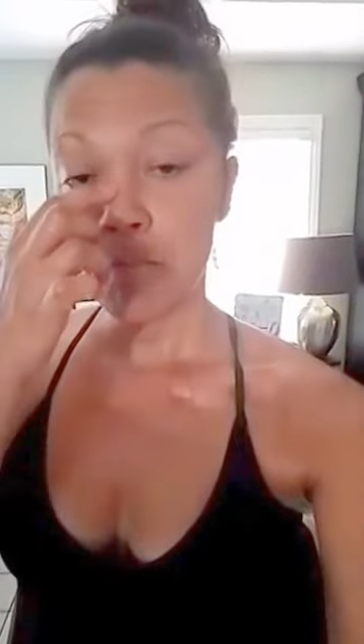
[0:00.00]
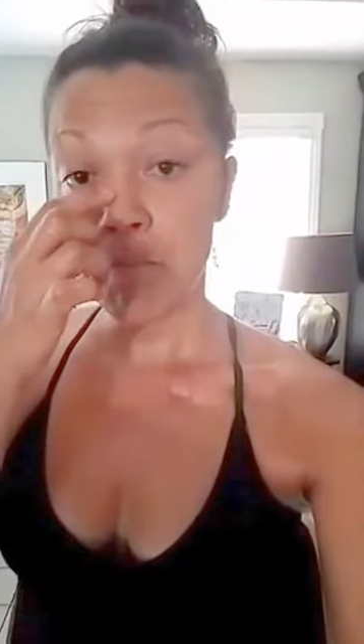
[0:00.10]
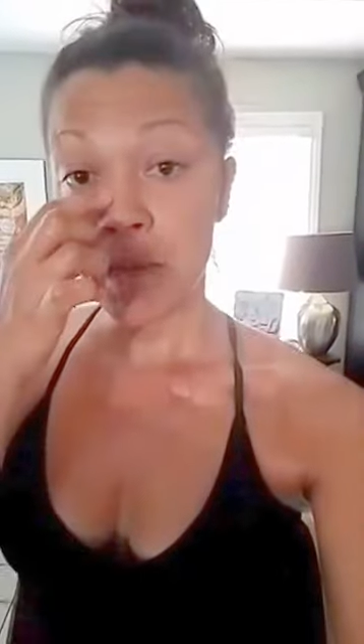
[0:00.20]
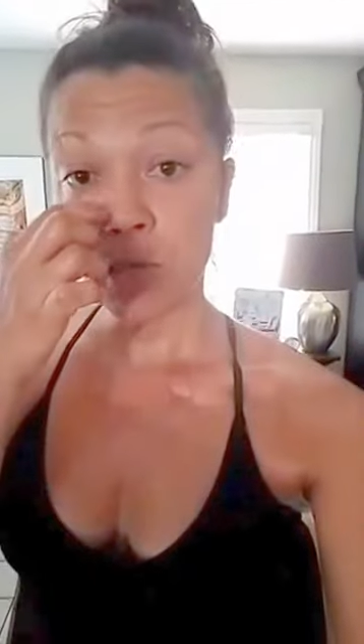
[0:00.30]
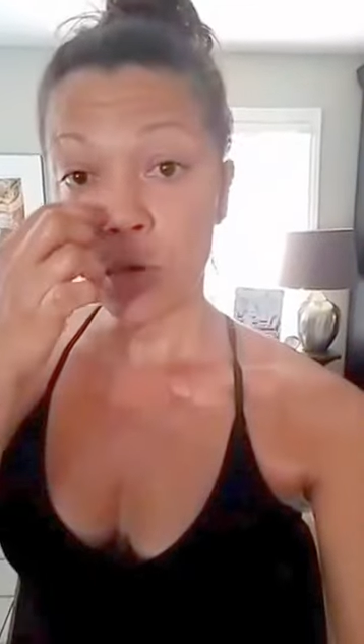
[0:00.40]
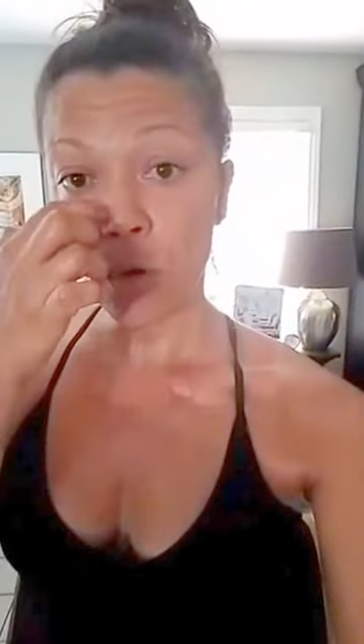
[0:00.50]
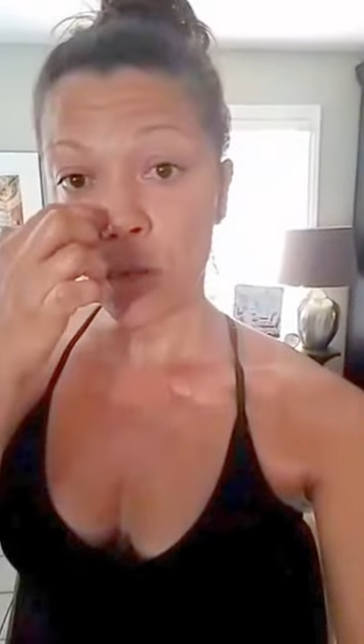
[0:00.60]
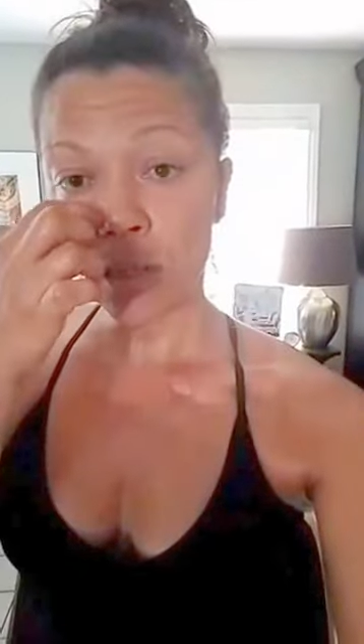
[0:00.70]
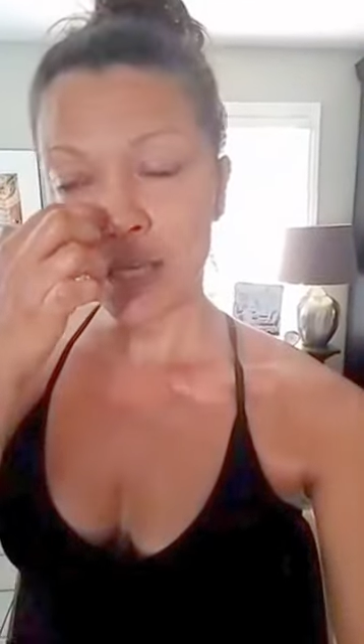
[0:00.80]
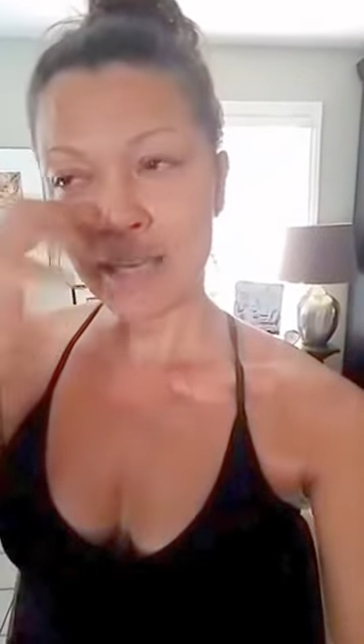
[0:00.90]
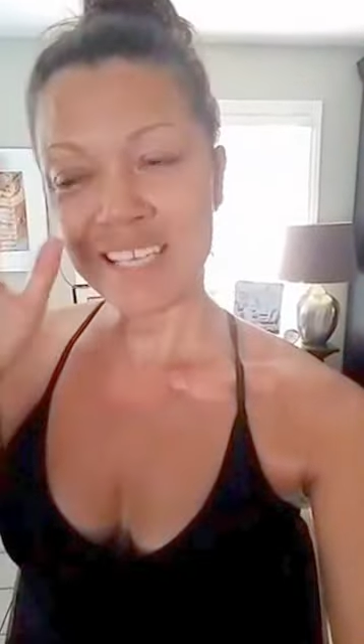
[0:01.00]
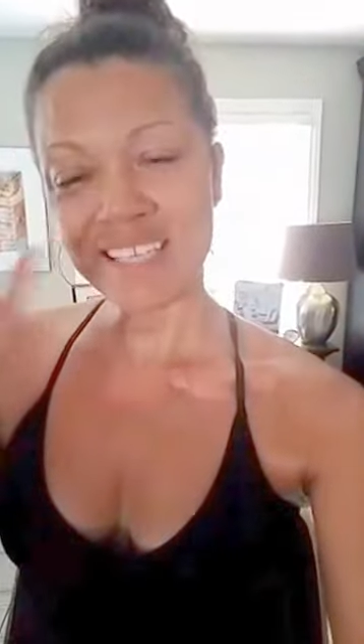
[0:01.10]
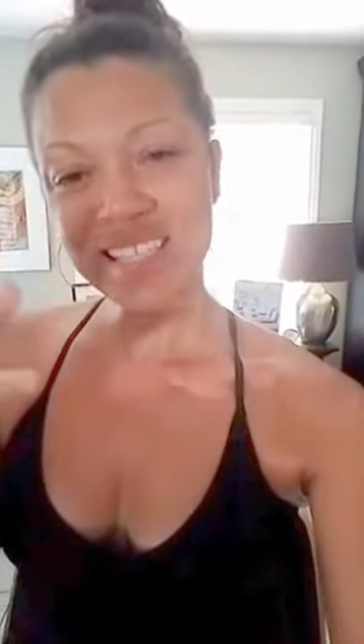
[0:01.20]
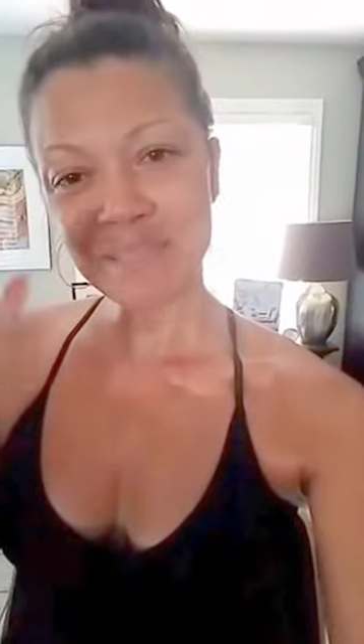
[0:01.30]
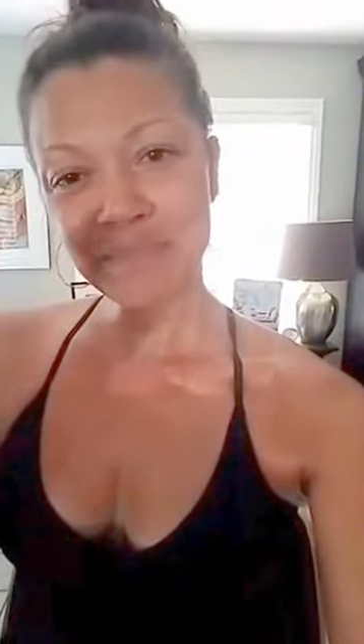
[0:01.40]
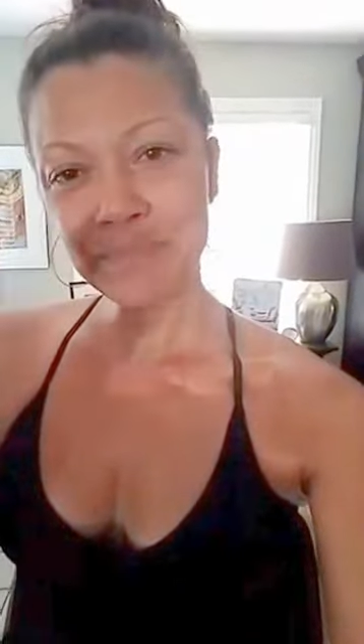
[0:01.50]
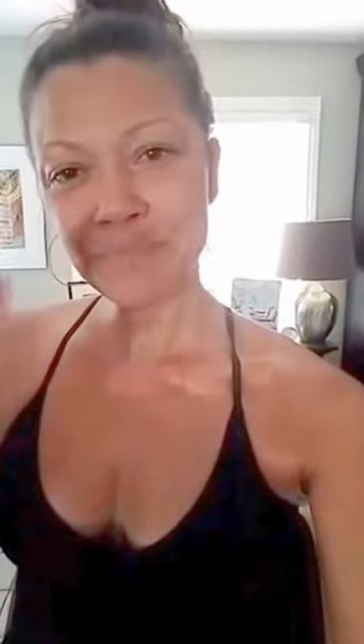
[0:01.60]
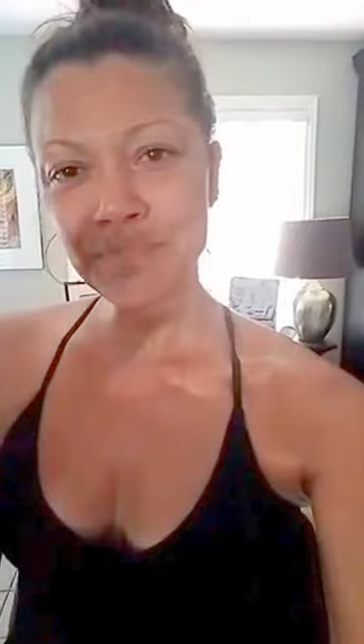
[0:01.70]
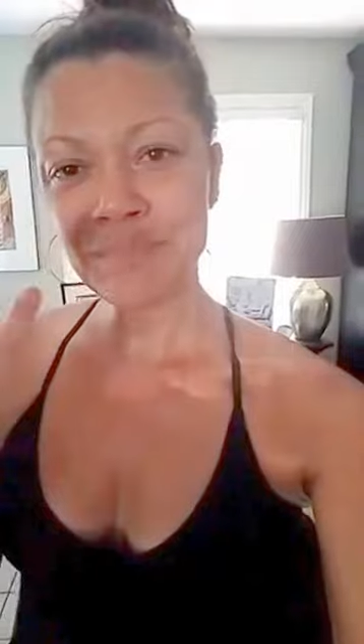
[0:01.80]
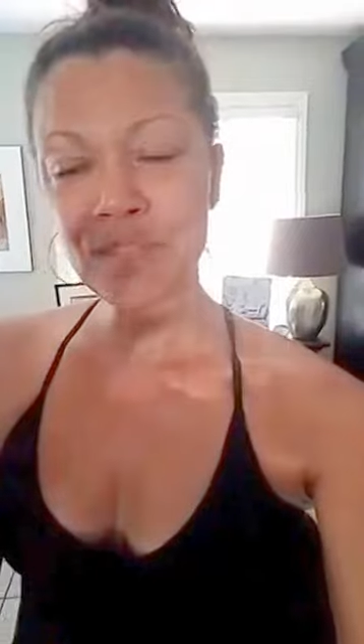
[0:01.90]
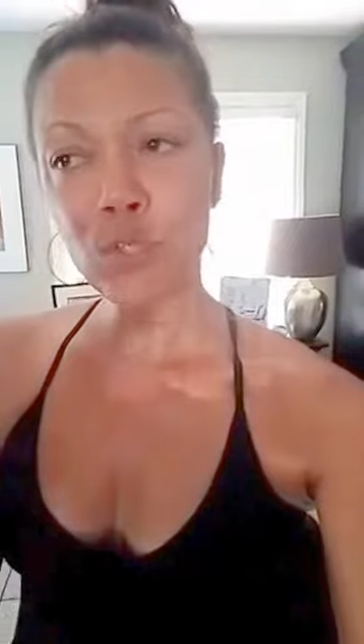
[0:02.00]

My goal is 20.